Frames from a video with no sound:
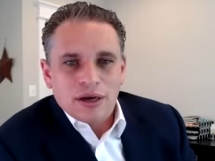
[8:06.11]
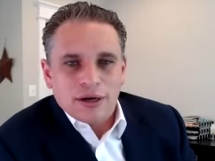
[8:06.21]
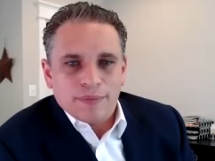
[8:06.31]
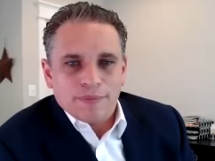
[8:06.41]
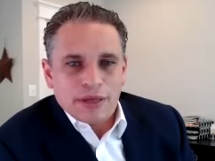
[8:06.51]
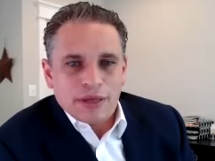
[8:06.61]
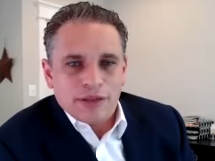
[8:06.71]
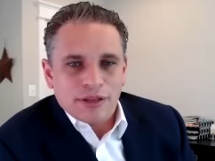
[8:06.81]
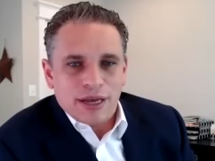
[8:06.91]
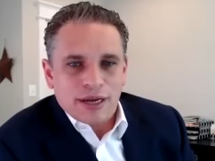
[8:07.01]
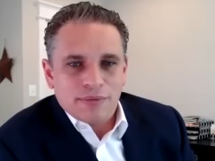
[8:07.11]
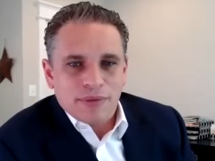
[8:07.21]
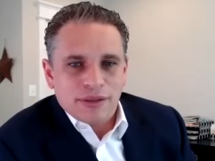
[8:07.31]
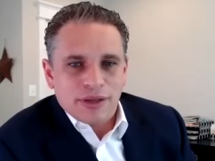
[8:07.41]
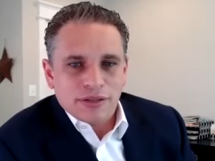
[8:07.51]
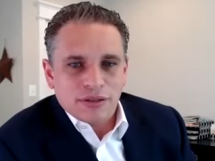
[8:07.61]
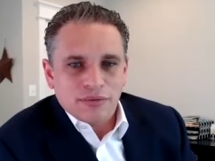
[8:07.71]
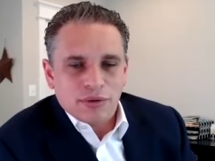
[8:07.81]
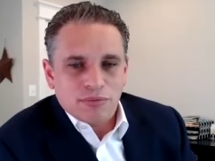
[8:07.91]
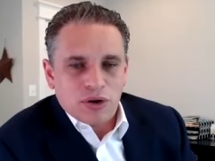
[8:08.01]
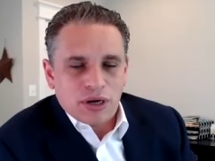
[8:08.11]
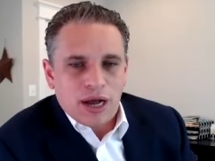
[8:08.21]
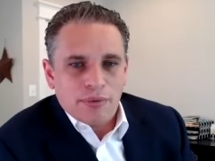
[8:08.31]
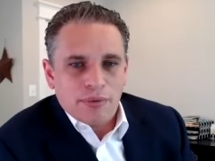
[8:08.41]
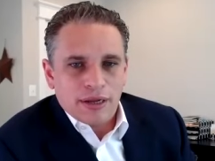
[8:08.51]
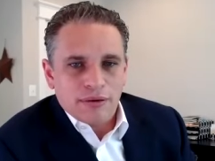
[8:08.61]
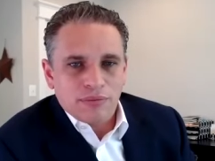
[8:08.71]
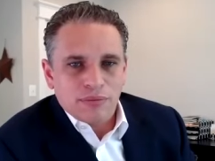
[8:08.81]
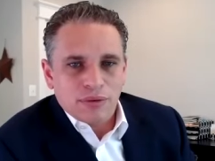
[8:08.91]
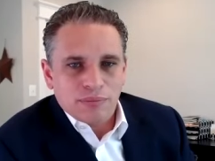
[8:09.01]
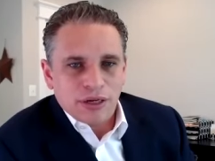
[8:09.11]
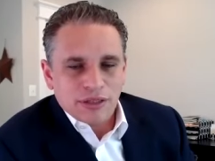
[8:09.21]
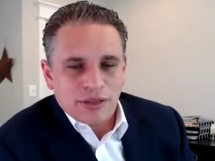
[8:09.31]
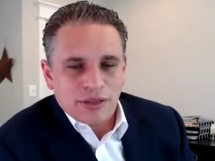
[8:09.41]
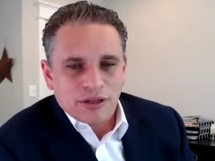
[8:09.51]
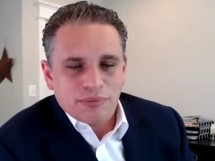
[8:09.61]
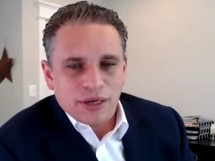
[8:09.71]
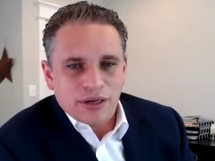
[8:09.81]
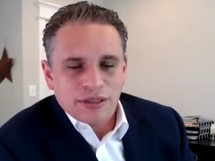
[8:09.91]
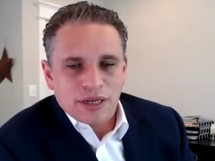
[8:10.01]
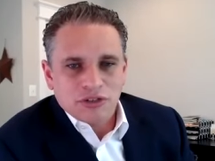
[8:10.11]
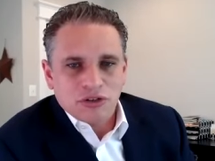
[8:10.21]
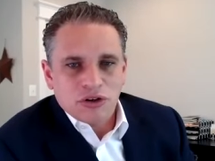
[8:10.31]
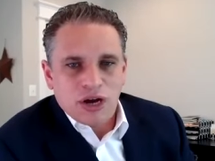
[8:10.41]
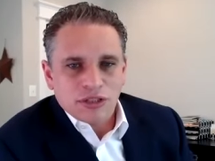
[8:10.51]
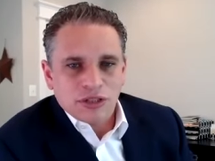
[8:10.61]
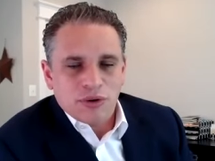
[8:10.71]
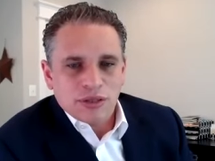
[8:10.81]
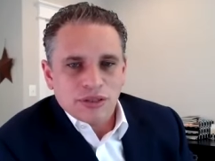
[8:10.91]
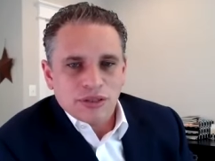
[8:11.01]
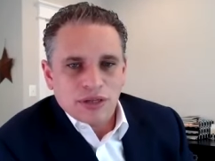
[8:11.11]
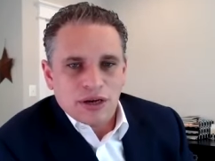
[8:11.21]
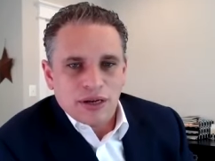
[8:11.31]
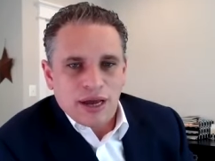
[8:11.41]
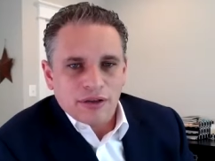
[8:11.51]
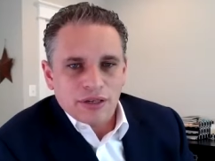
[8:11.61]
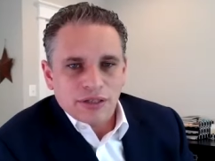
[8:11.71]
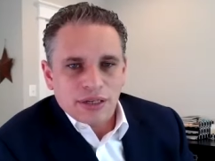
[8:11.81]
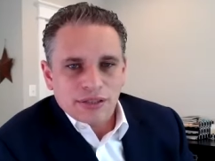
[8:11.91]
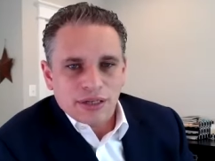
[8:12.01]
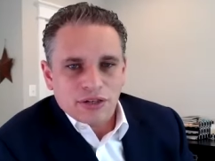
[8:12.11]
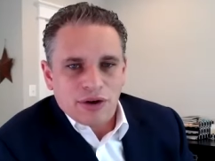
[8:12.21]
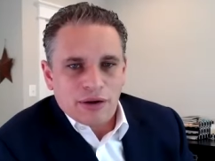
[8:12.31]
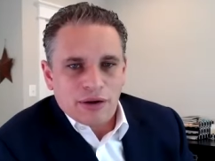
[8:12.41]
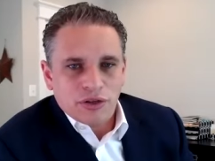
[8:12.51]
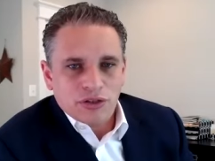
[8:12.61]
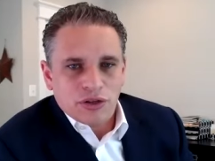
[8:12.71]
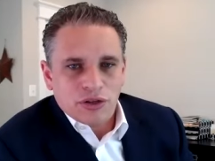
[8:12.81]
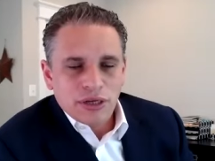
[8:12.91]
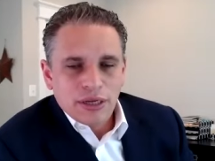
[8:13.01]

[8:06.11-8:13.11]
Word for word: Um, and I think that can make things a little bit more complicated because I think there'll be unintentional consequences on how these things interact with each other.